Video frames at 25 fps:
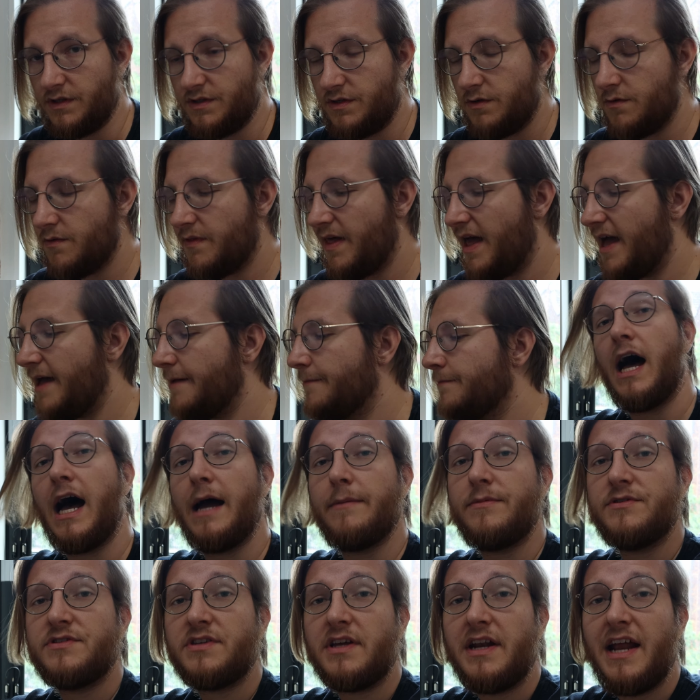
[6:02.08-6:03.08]
do that. I'm
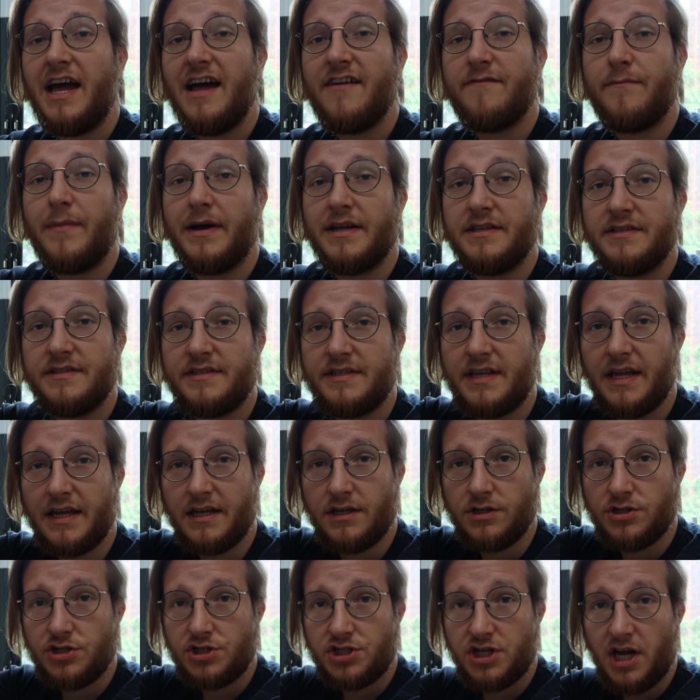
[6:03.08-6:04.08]
just gonna have mine stay
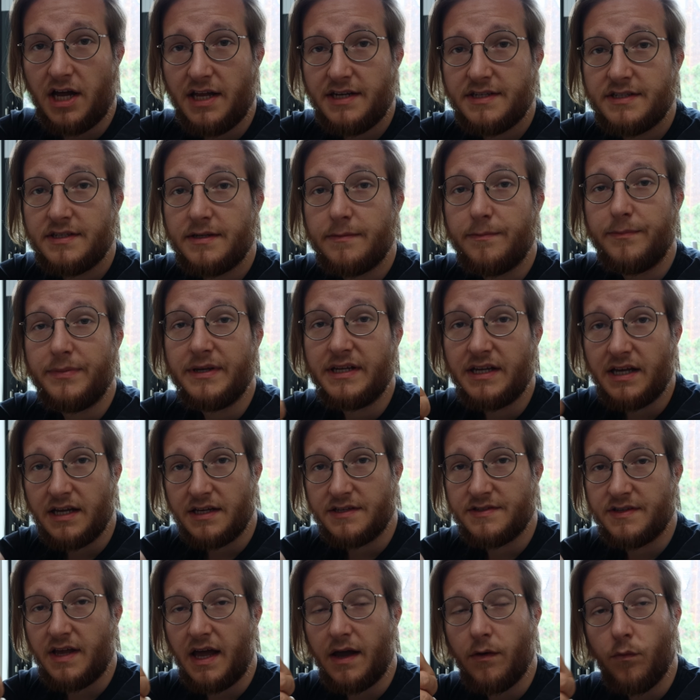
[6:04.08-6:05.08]
shut
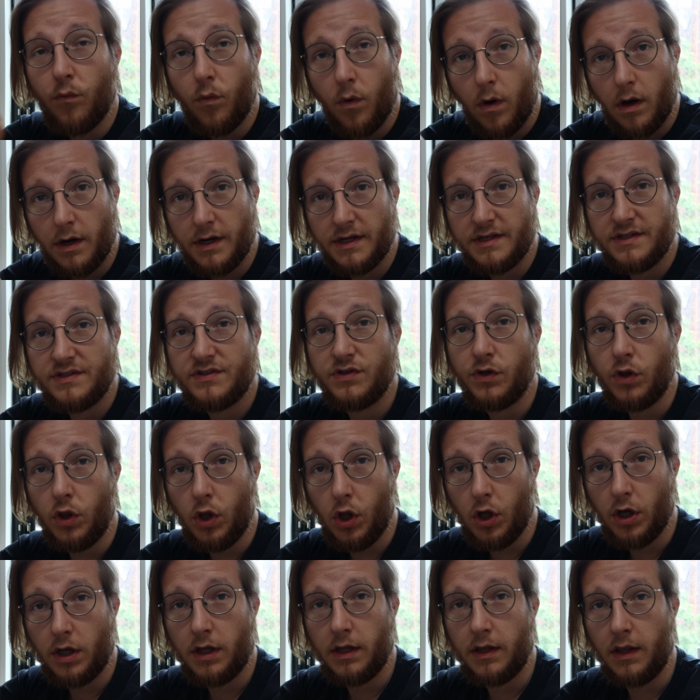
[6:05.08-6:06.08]
because I want it to
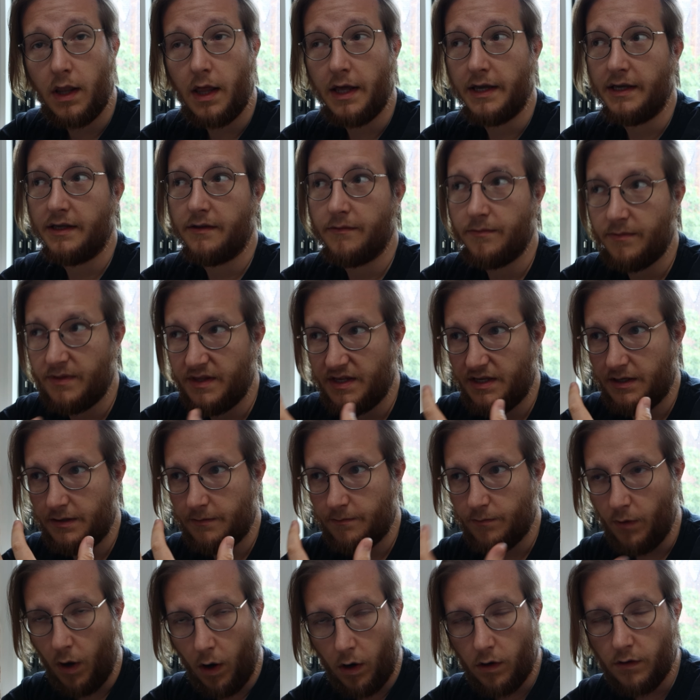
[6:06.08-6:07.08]
look like the
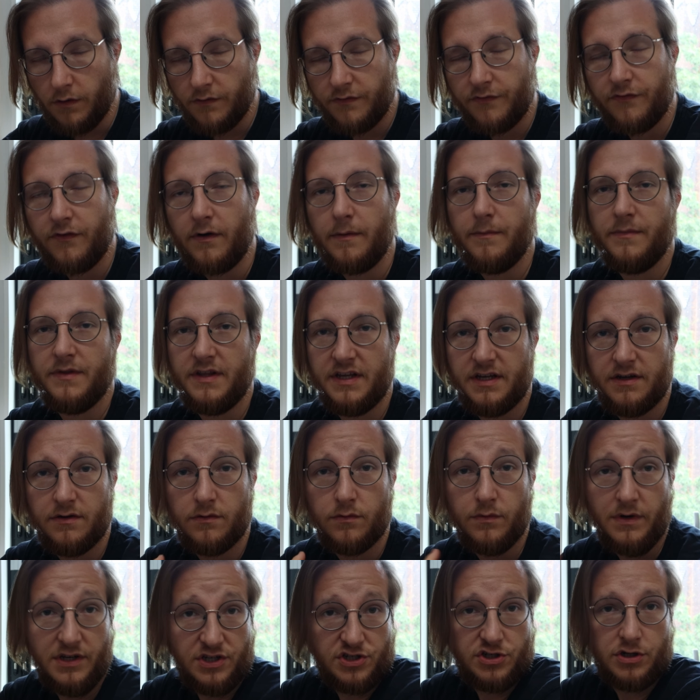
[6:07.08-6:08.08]
art from the
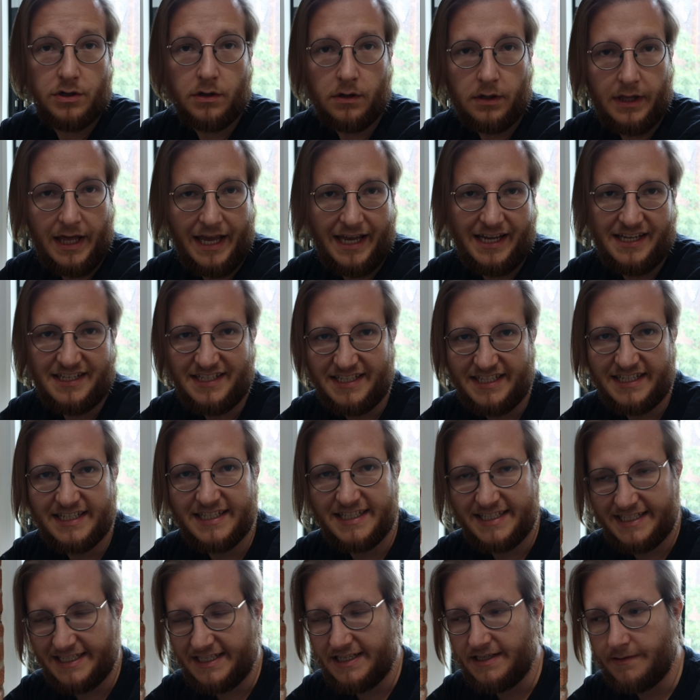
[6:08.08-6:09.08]
original
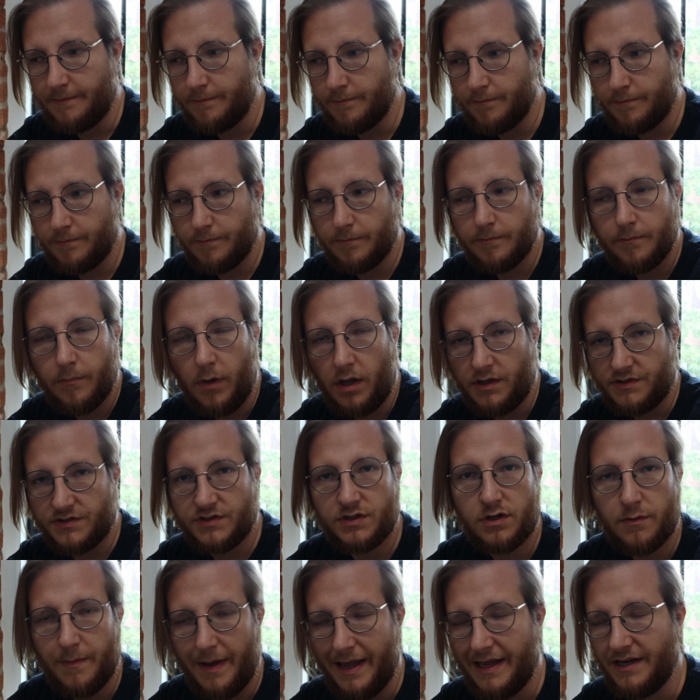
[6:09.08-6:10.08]
AD&D
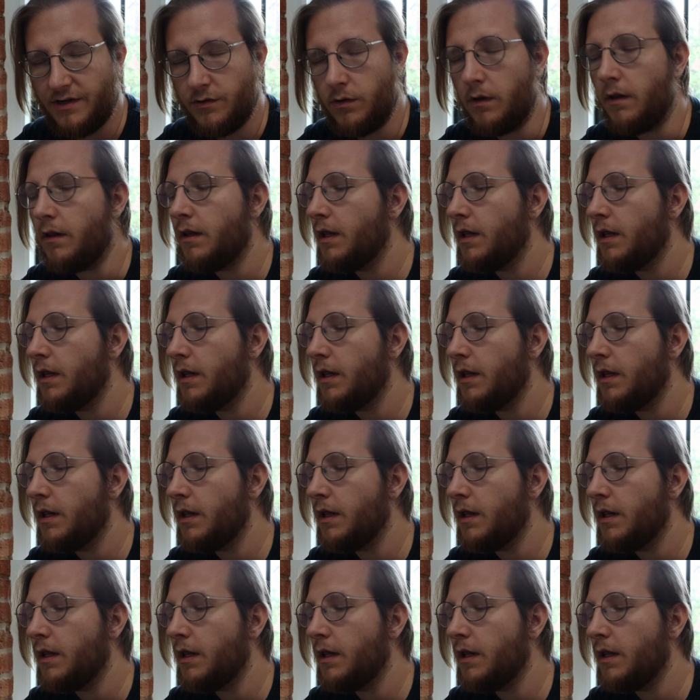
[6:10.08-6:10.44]
monster manual.